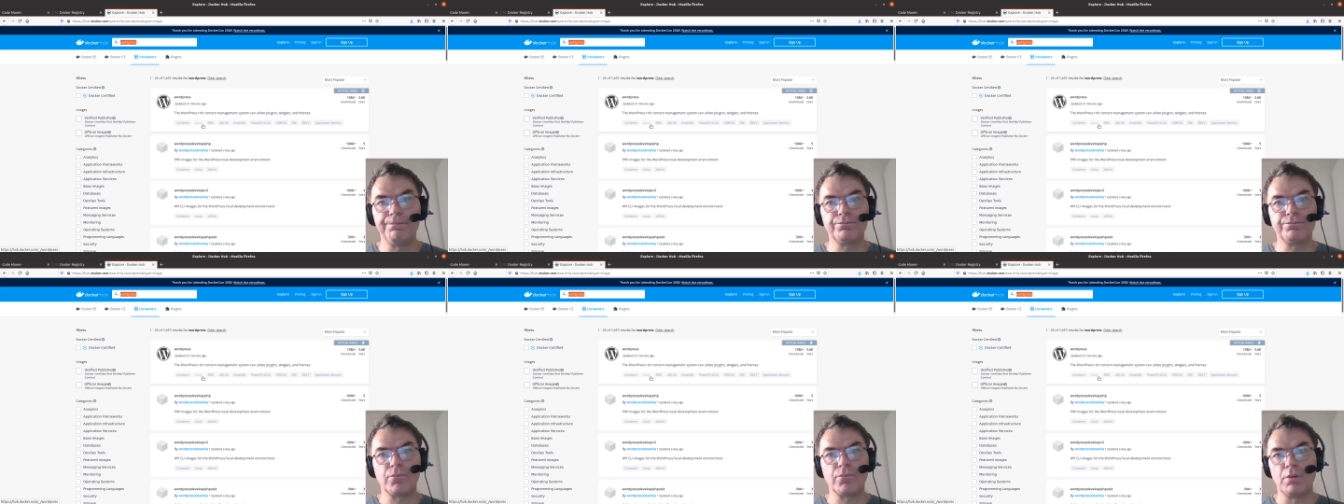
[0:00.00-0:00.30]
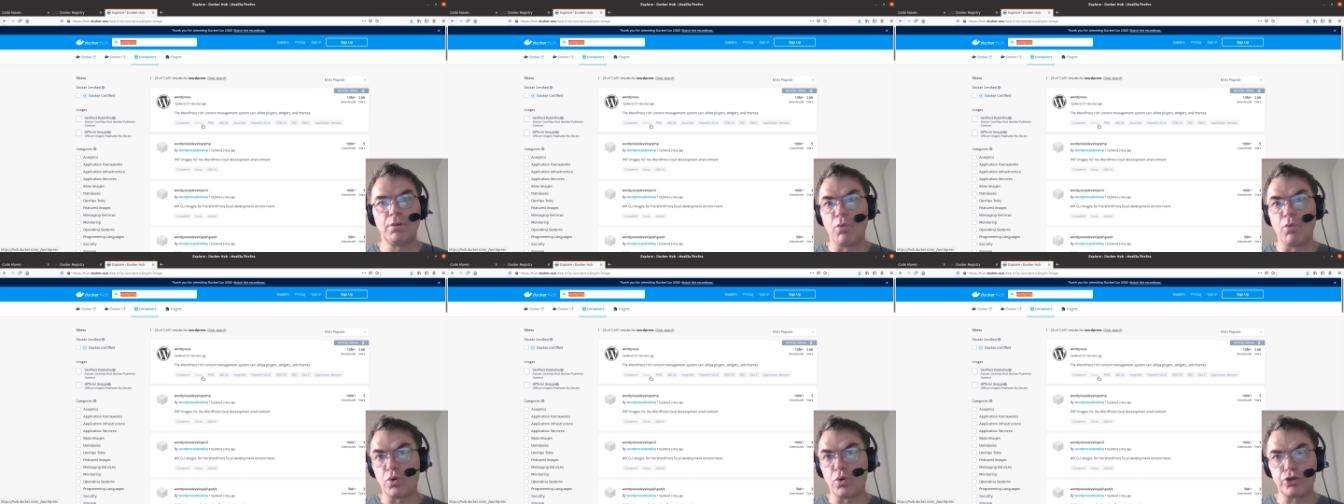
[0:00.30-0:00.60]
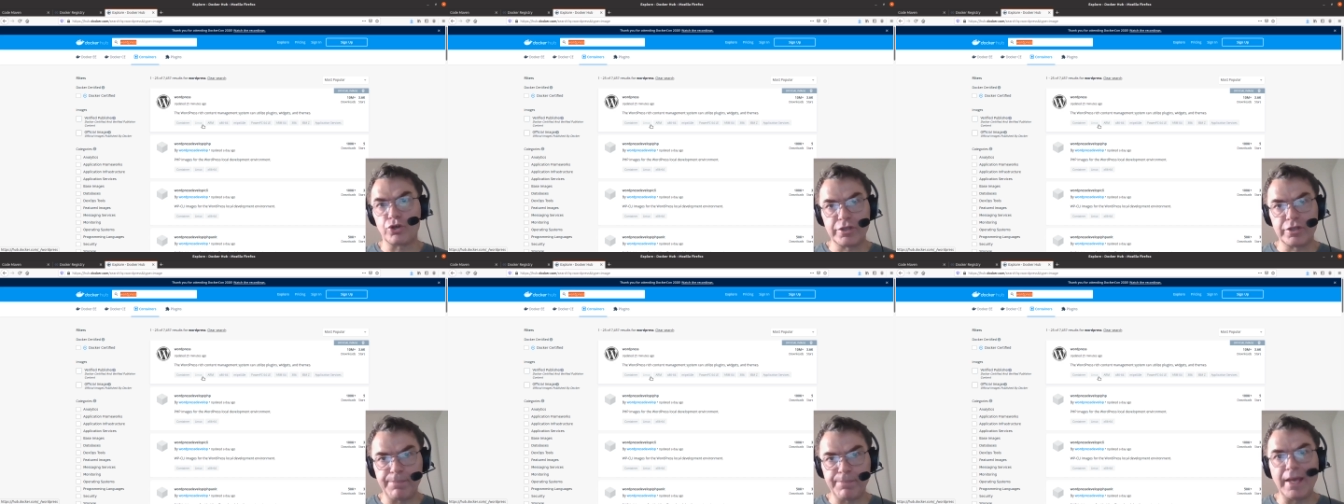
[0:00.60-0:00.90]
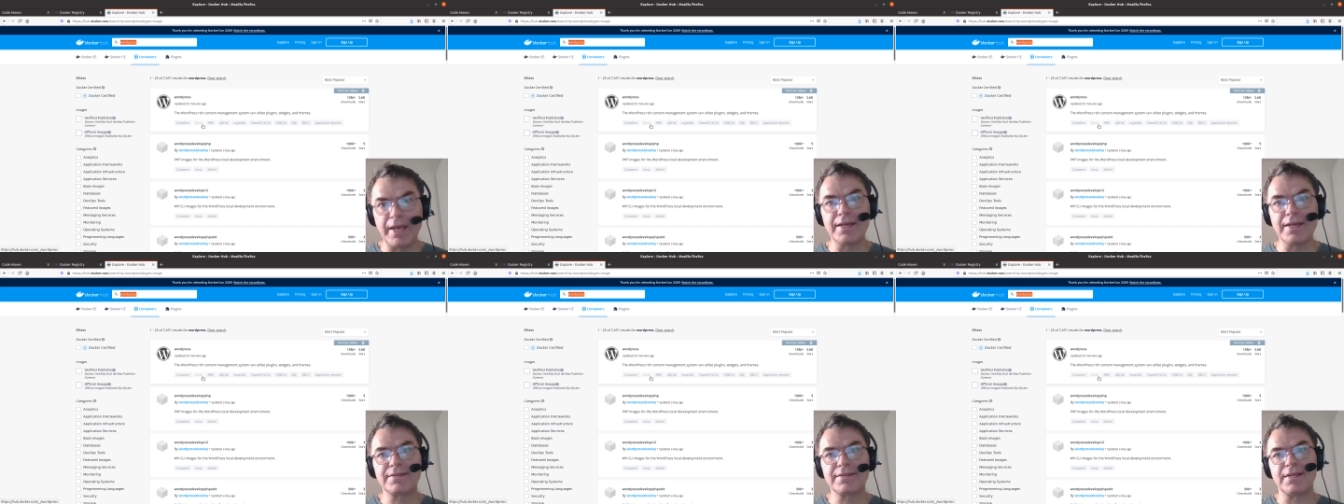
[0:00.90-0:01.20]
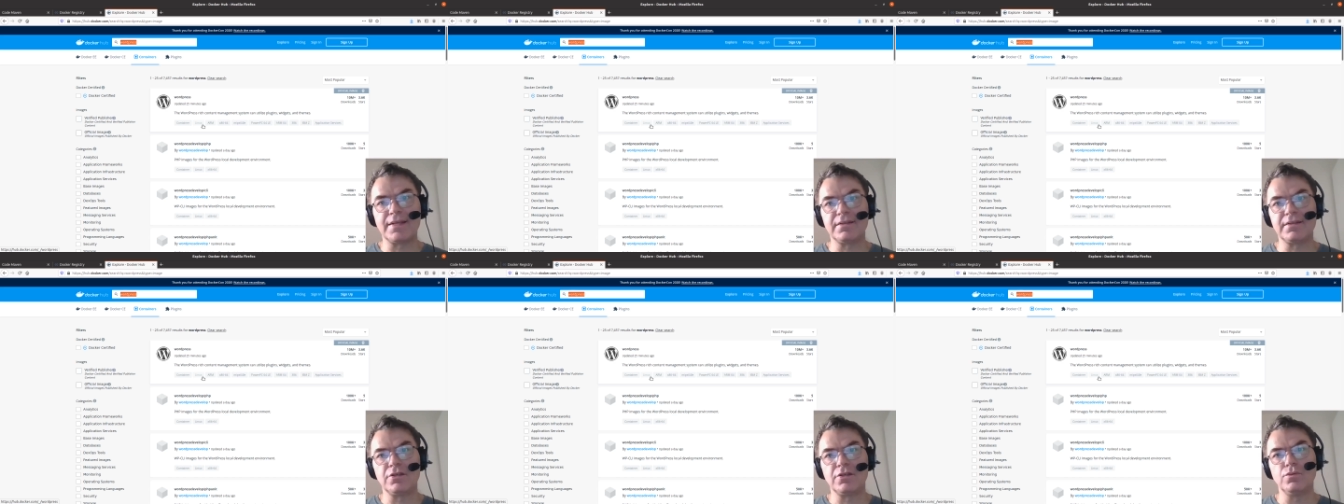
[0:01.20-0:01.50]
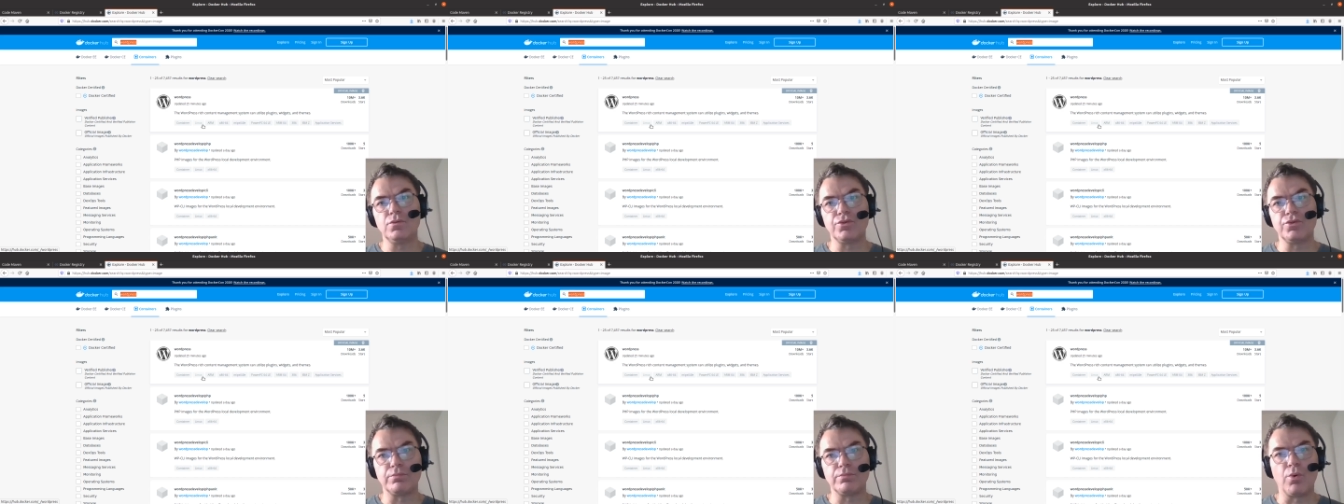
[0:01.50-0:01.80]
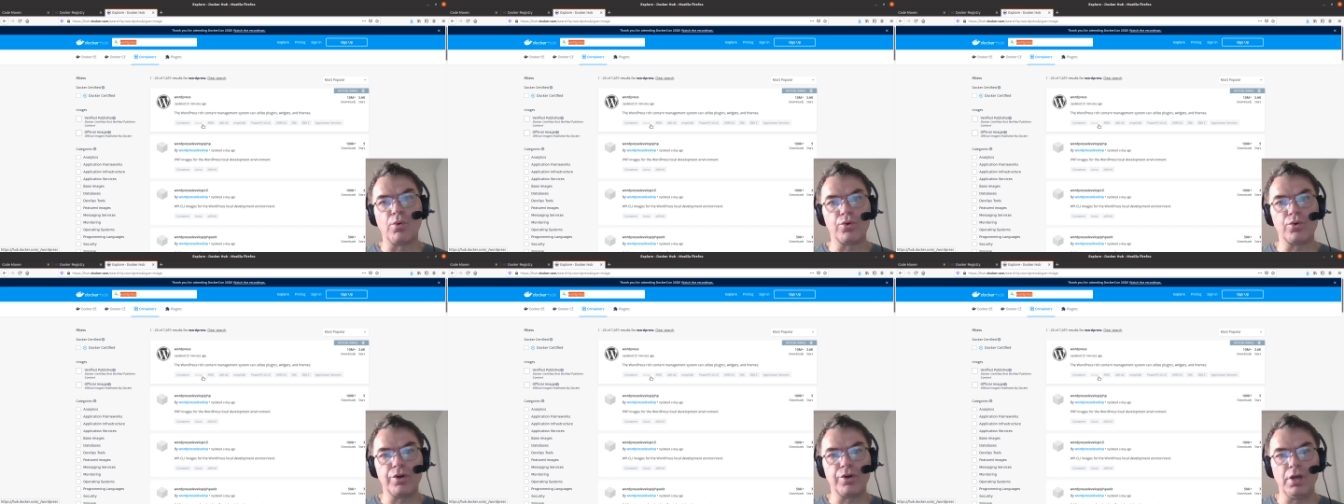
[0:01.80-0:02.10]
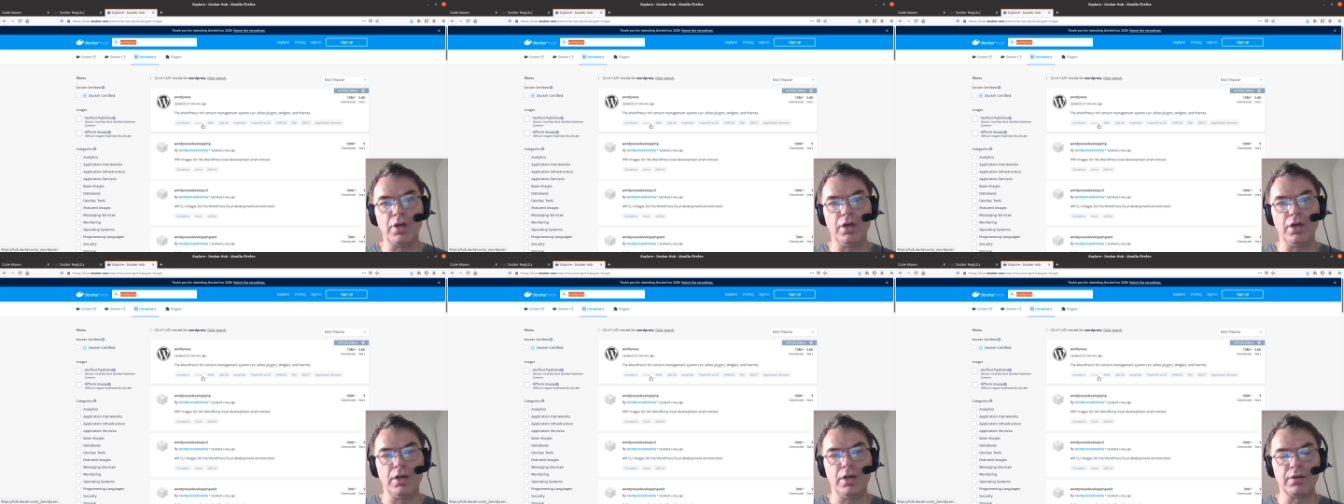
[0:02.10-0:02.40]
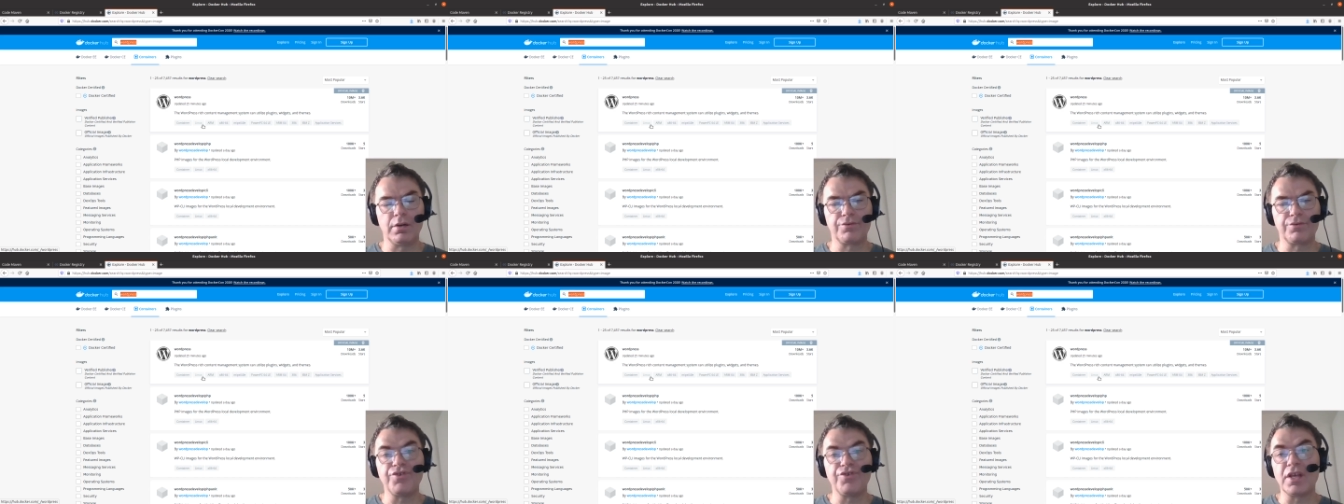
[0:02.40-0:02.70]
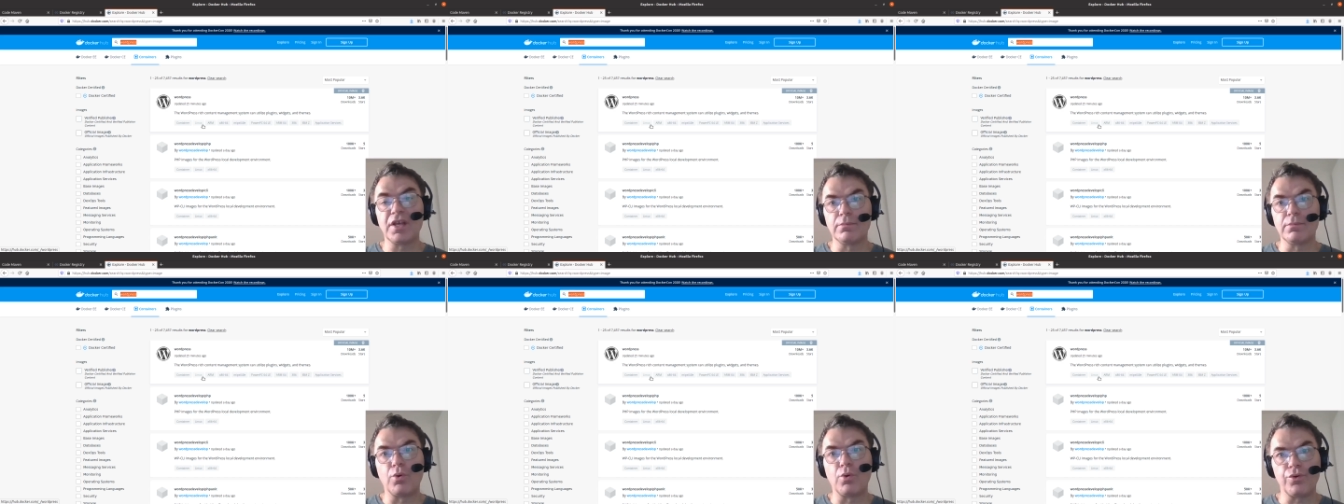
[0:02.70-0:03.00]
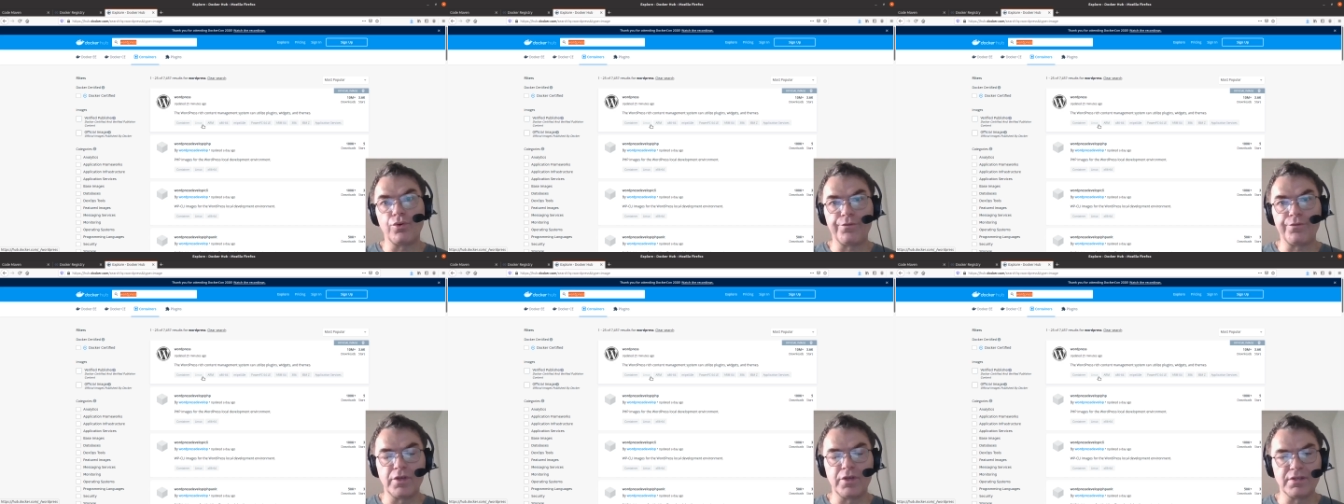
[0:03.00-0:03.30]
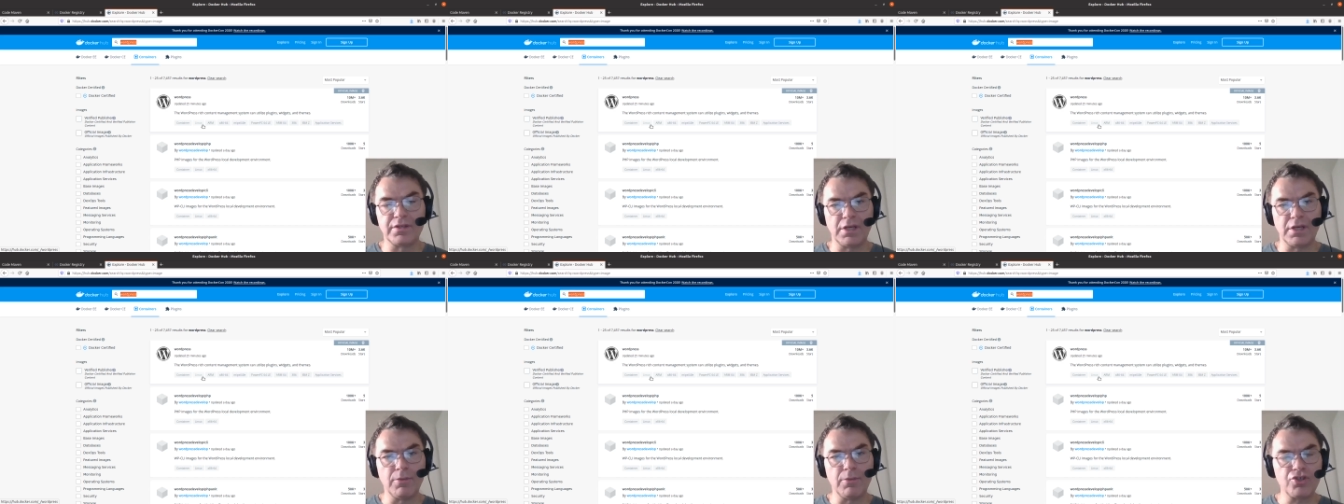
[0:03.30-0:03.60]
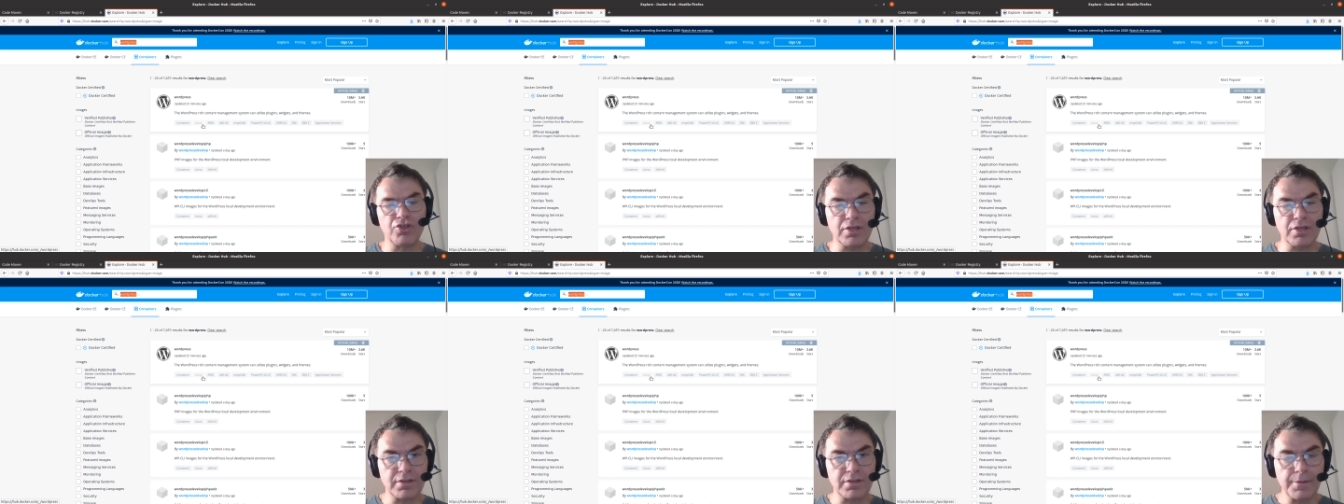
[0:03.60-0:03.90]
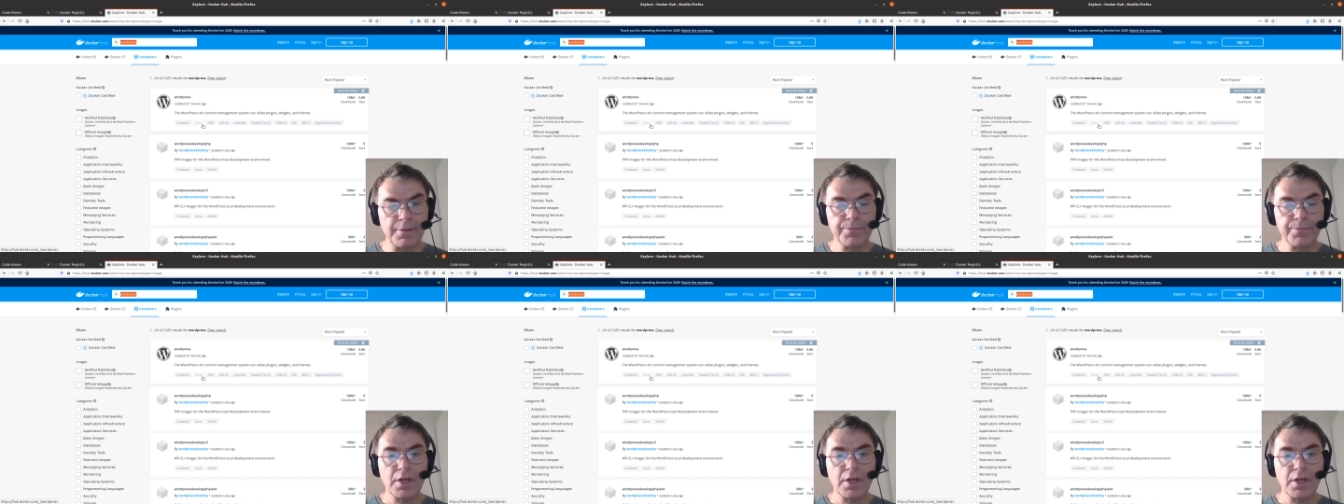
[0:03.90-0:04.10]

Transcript: more space and use more, create more of these images.